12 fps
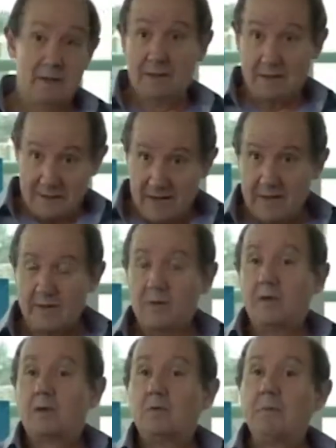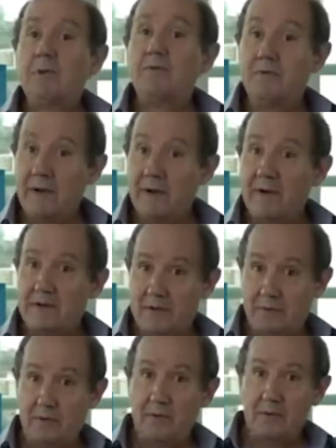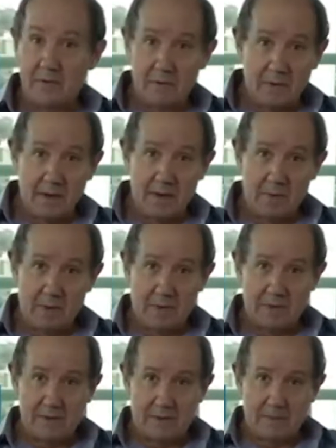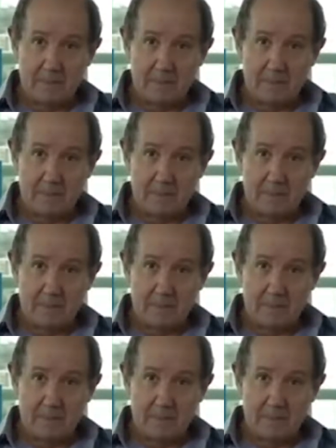today's Earth would be very different from the way it was.